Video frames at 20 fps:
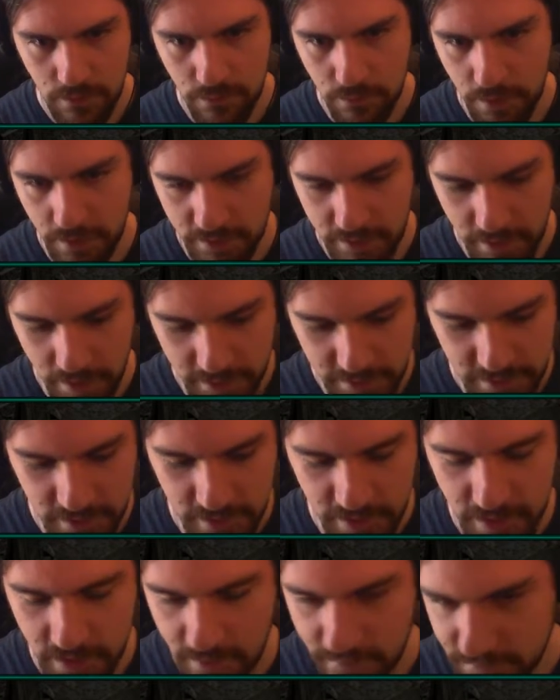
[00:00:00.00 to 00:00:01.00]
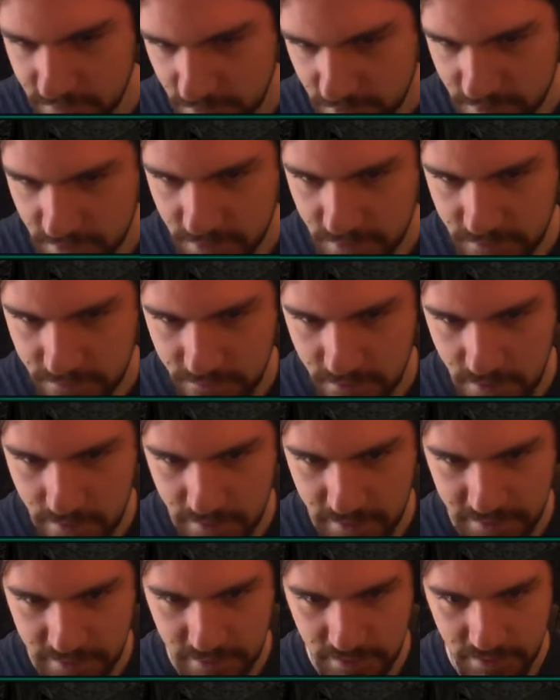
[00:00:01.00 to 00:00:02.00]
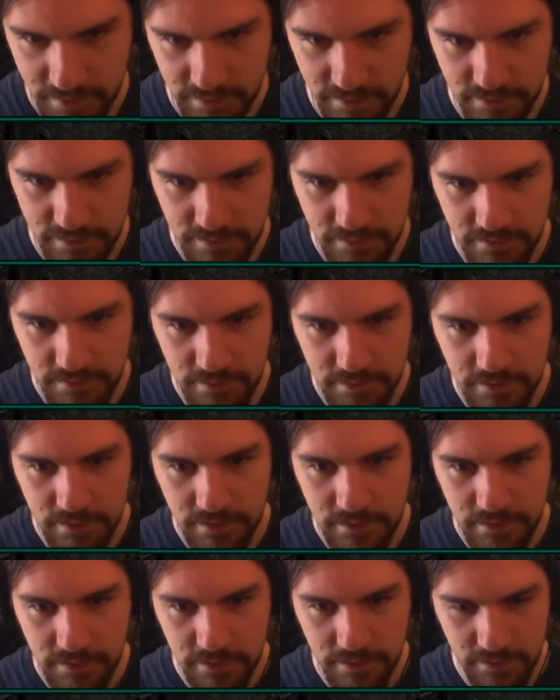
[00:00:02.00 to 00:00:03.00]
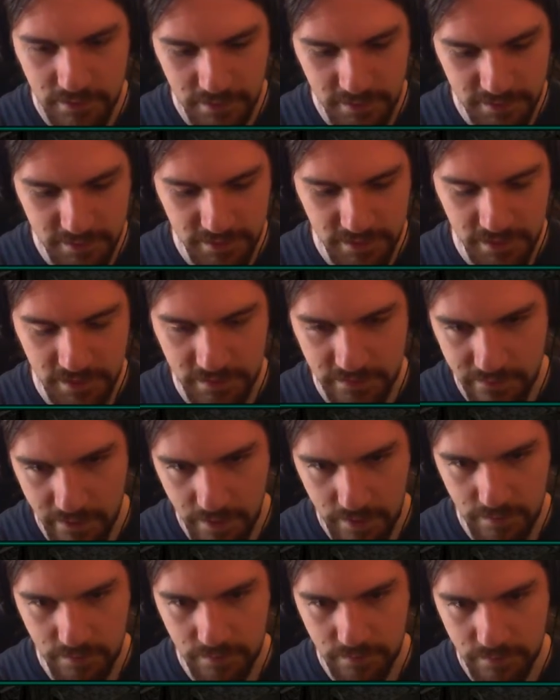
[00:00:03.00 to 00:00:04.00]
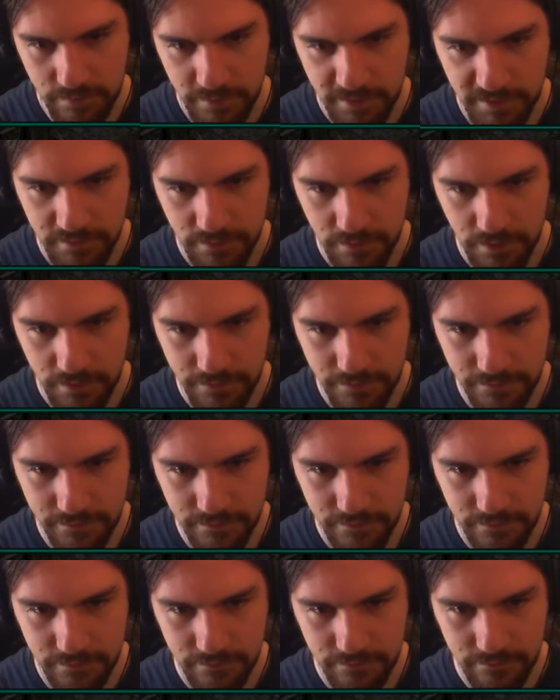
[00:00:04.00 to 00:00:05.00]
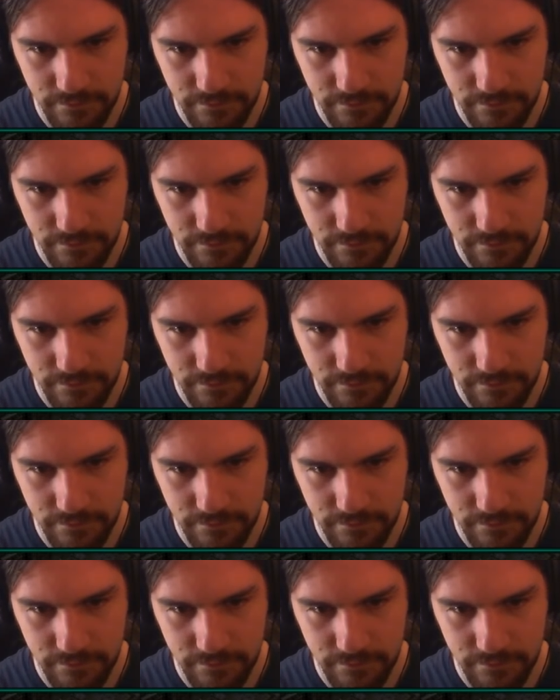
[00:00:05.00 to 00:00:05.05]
What actually gives us this frame is the 6 frame mist wolf.